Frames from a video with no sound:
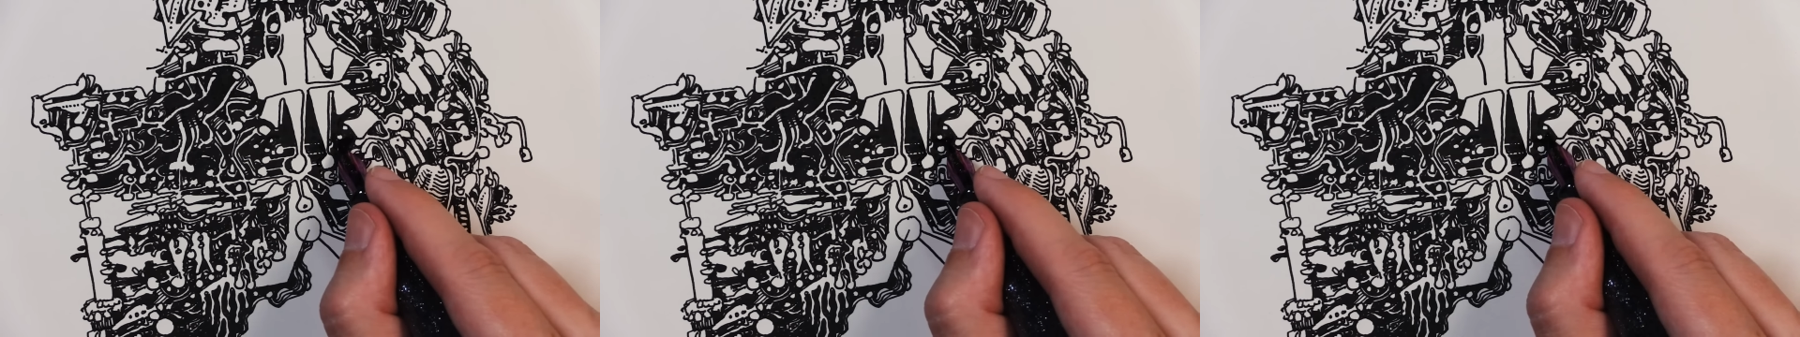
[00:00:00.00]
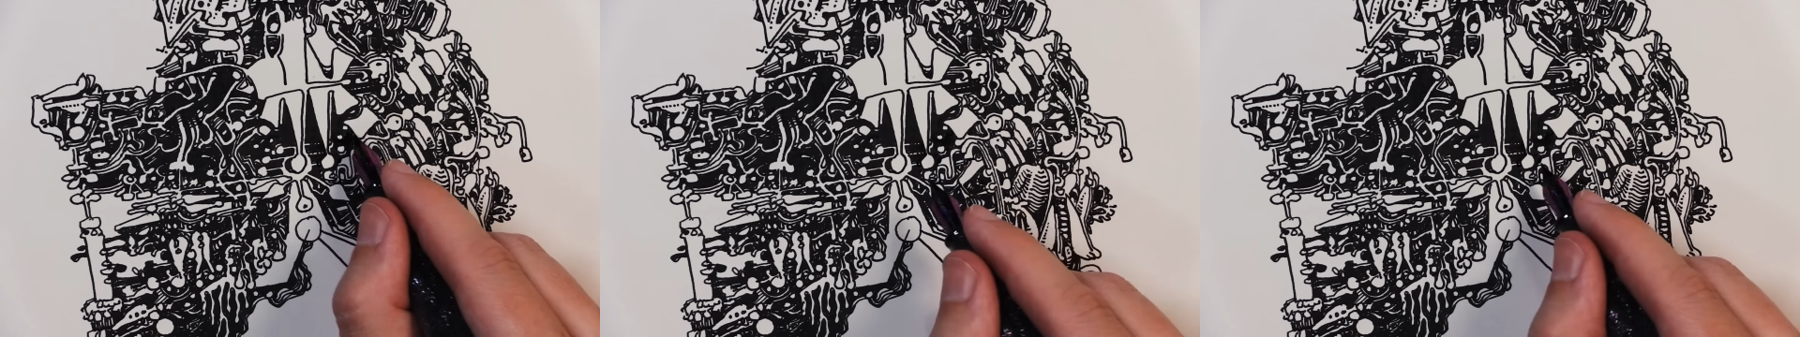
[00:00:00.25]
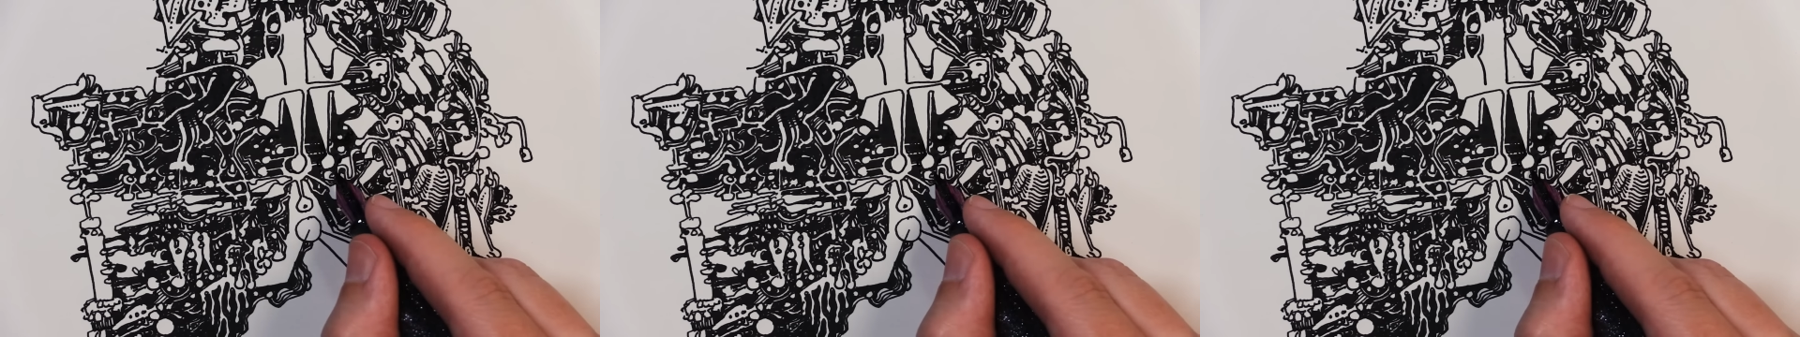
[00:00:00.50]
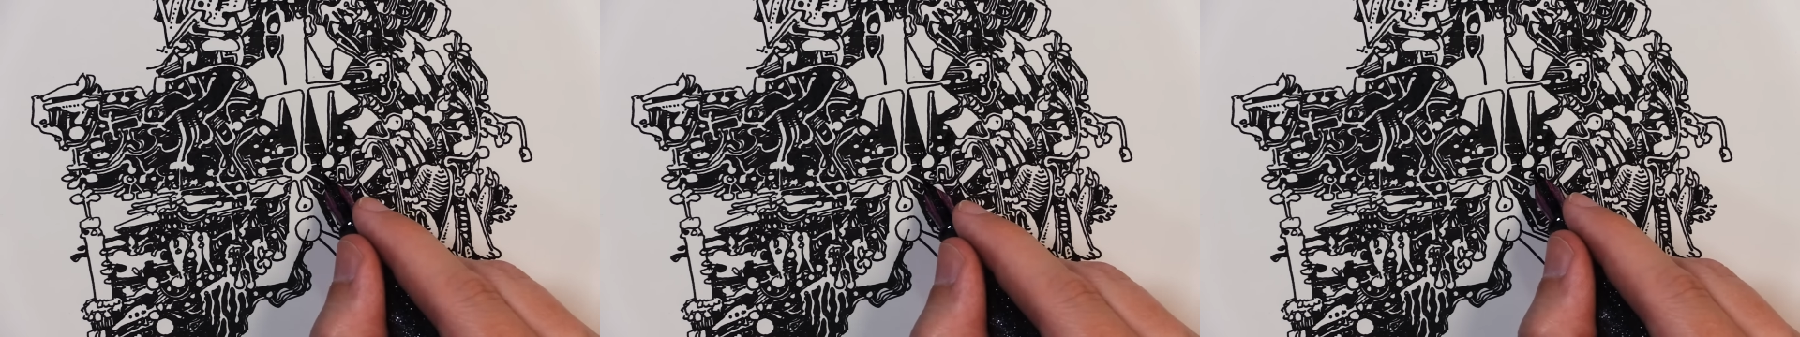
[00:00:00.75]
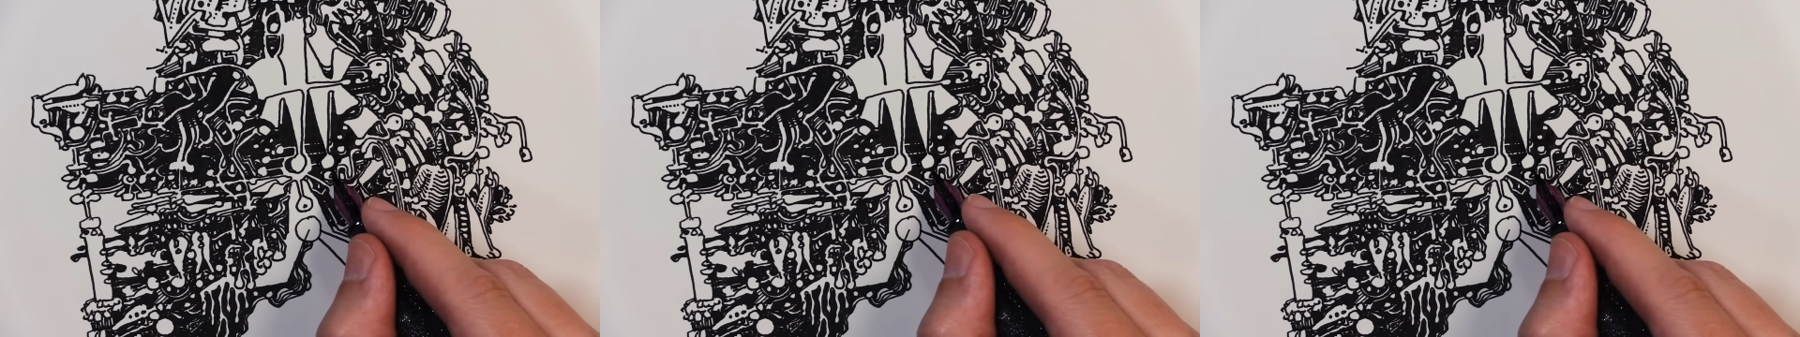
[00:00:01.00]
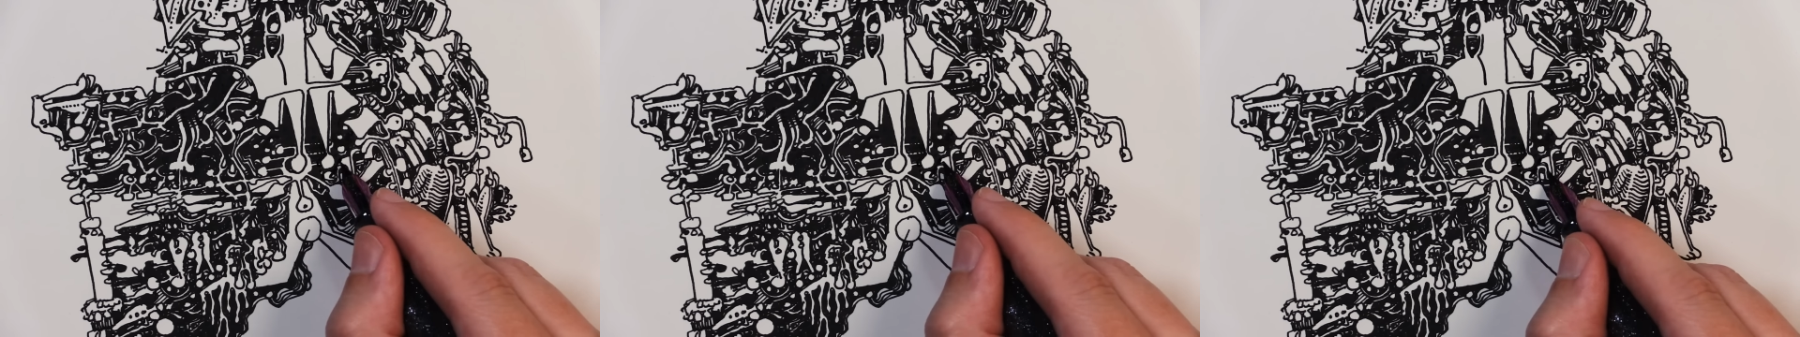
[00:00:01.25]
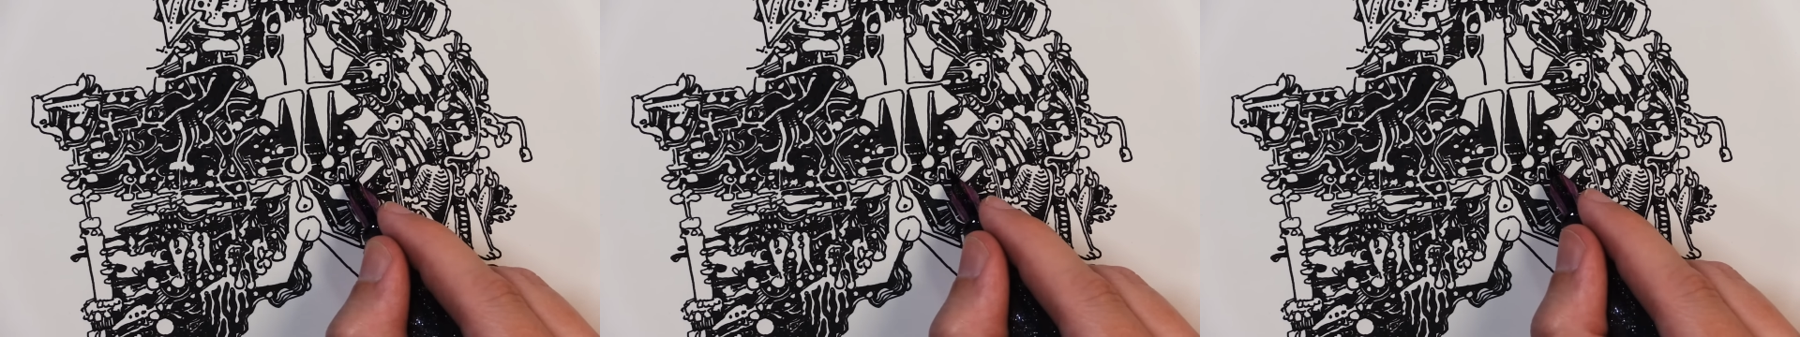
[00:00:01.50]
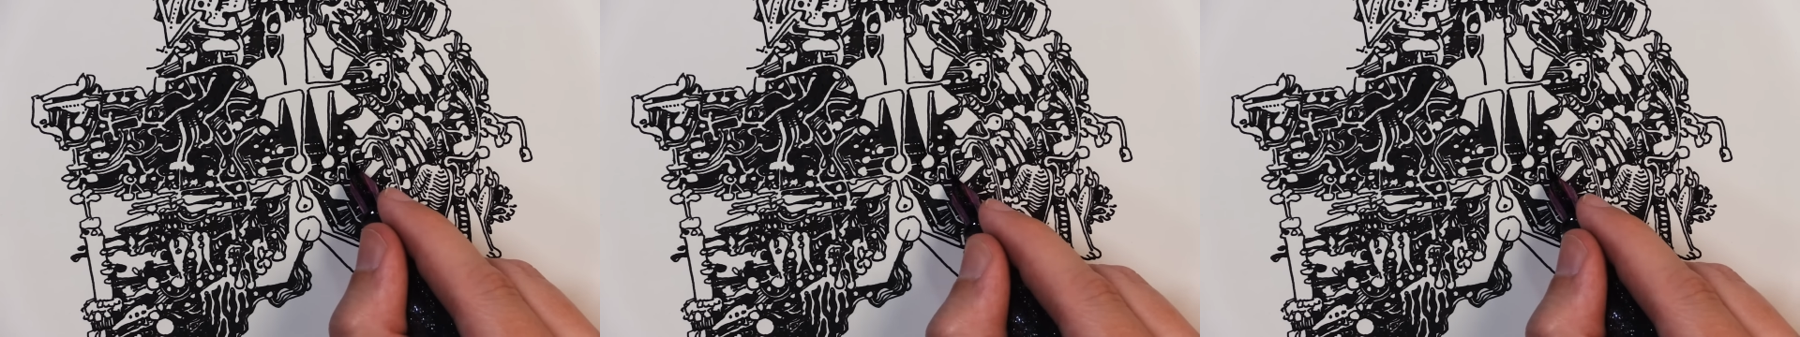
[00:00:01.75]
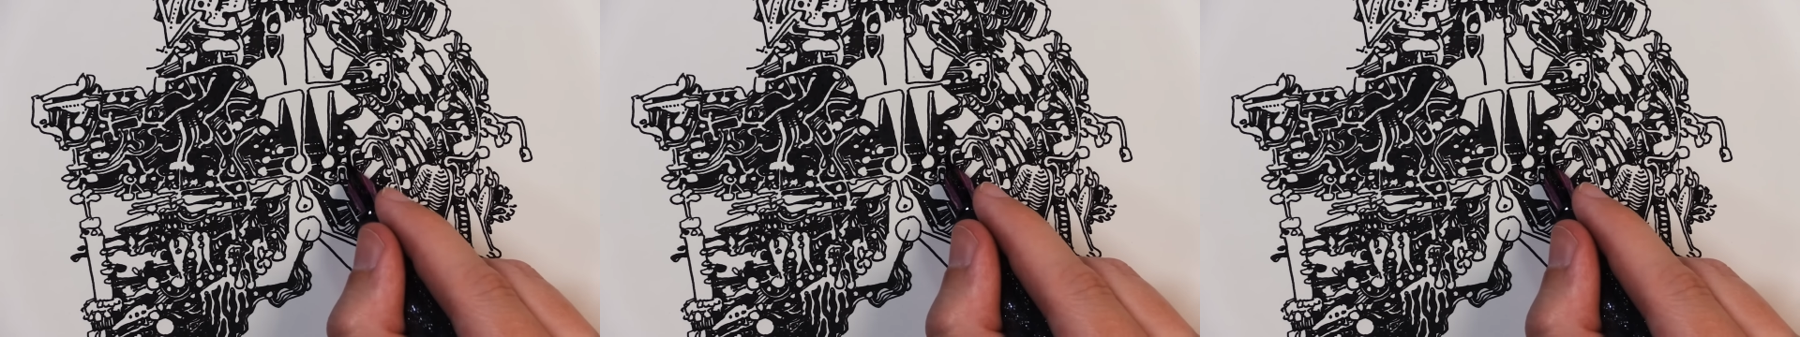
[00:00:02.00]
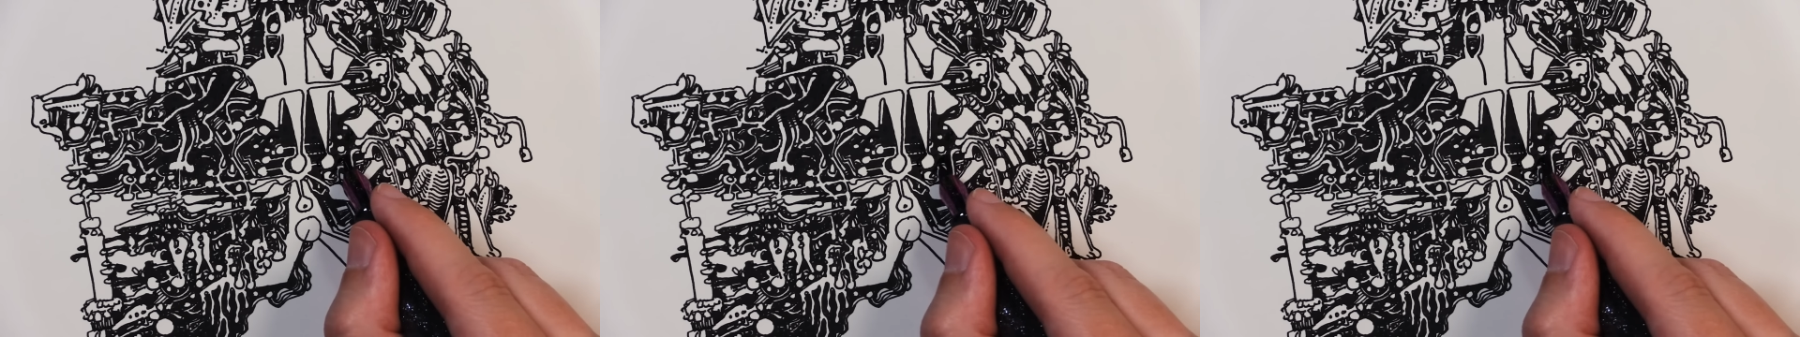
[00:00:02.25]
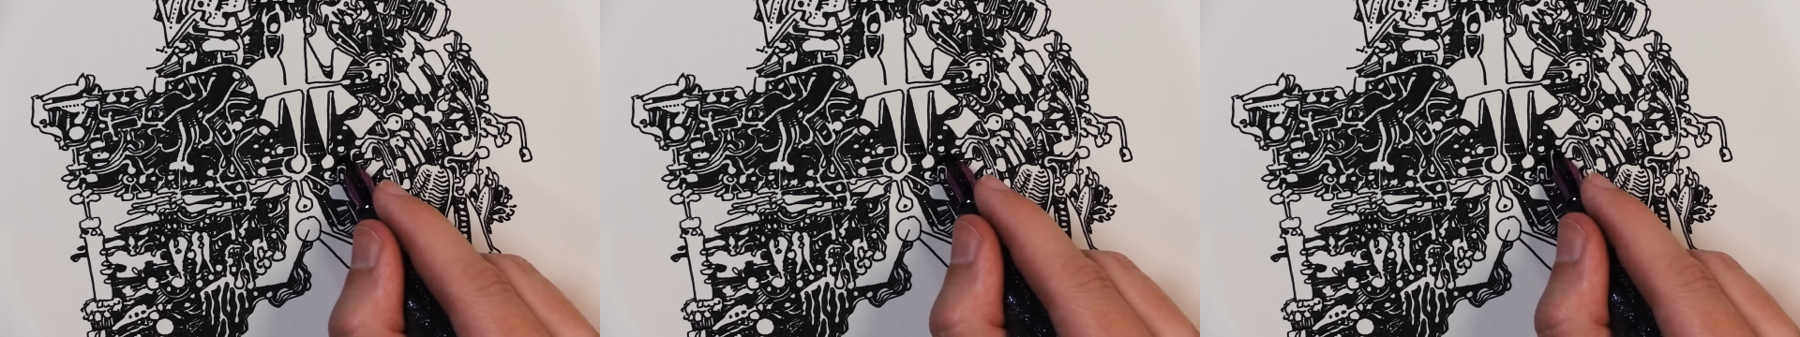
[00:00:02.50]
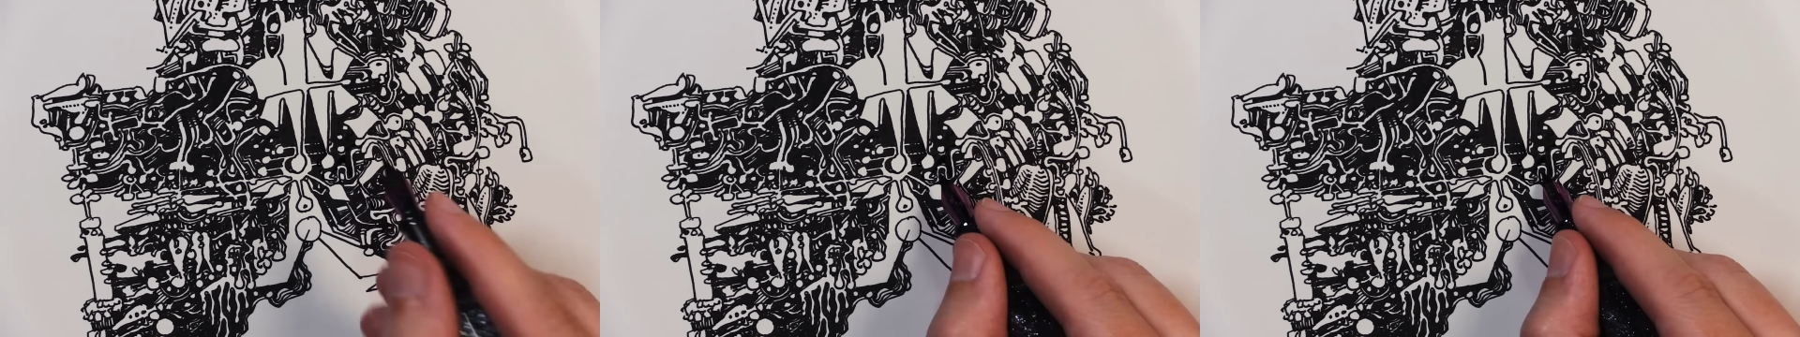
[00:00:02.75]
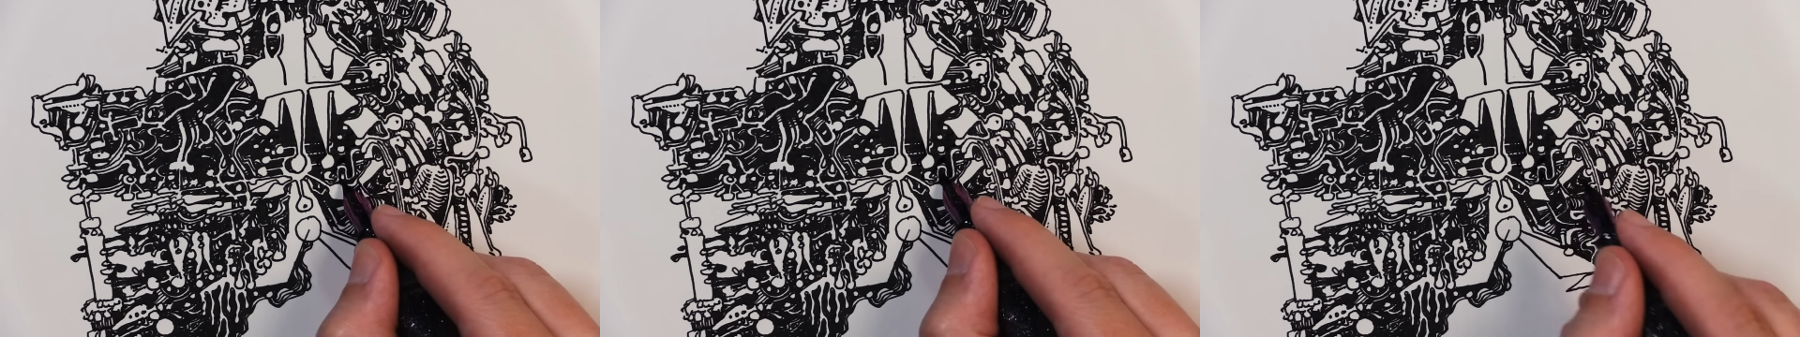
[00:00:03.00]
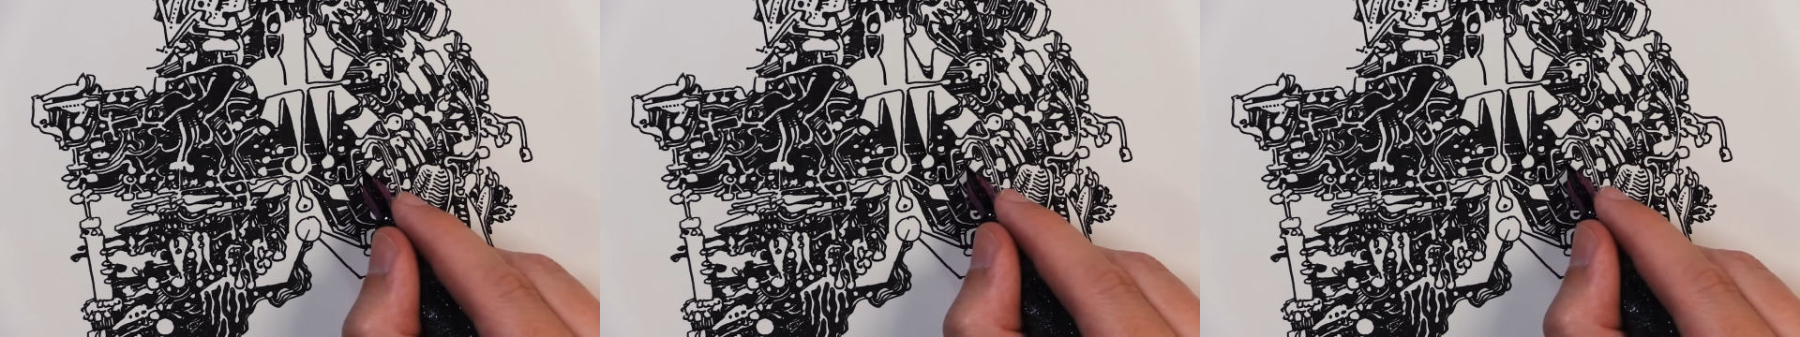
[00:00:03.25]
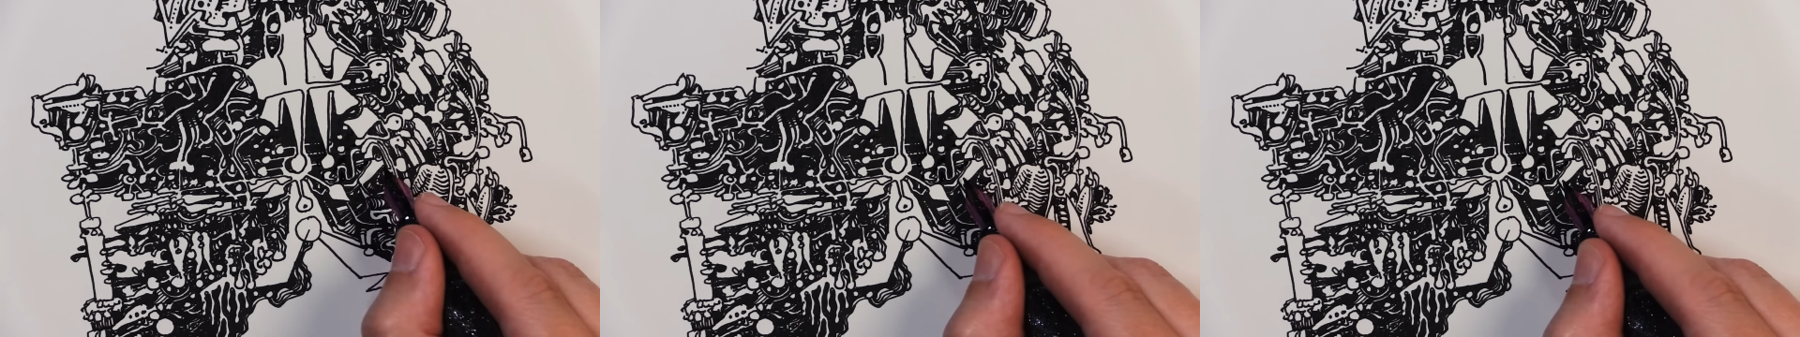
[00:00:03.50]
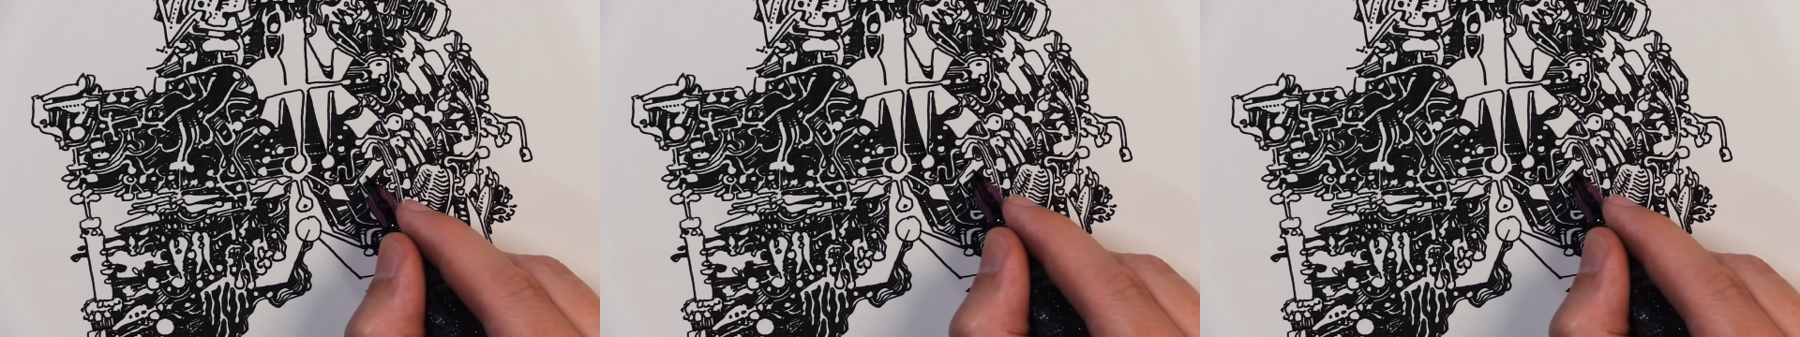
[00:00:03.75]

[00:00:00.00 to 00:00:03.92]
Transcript: (no speaker visible)